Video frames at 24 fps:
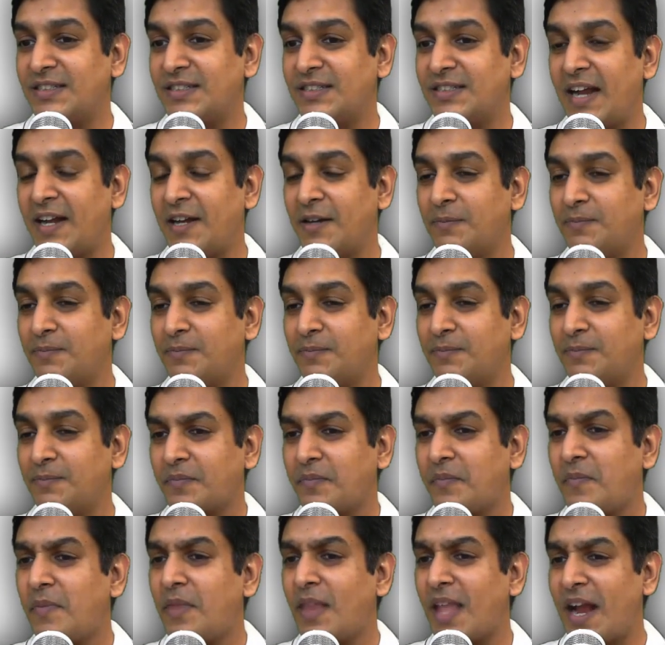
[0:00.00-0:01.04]
And
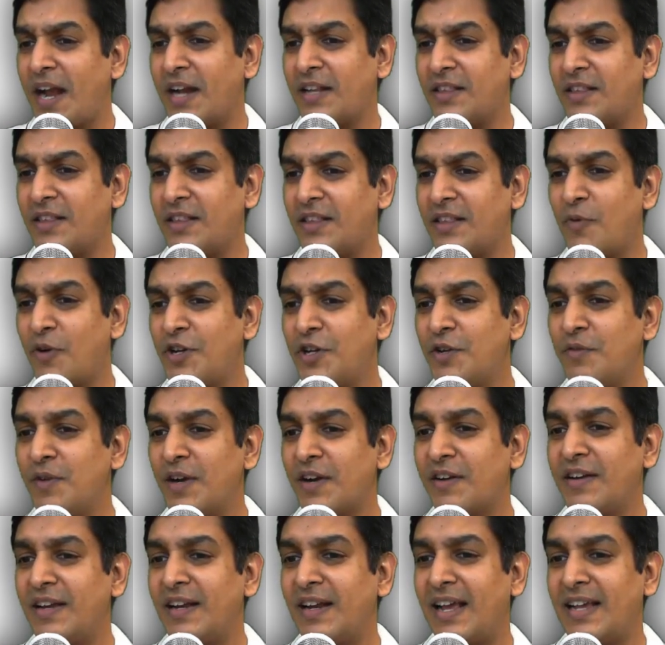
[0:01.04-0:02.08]
at this point, you
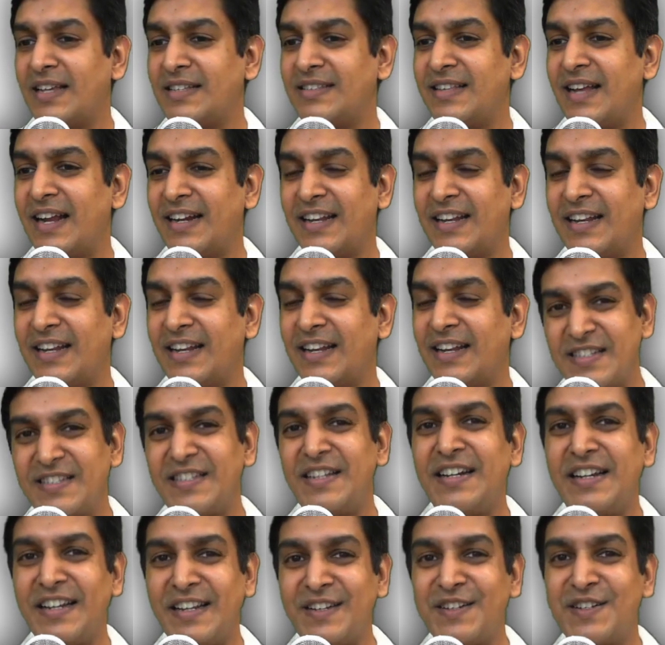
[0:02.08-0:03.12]
will realize that in
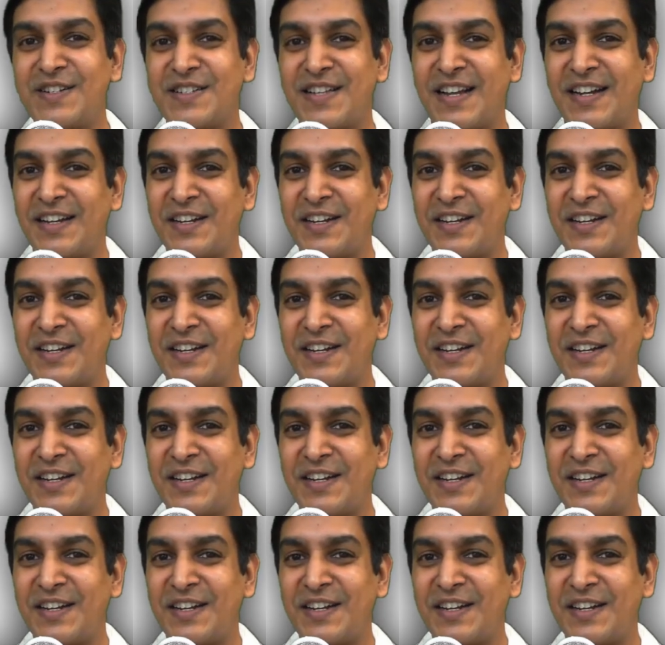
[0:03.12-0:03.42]
recent years,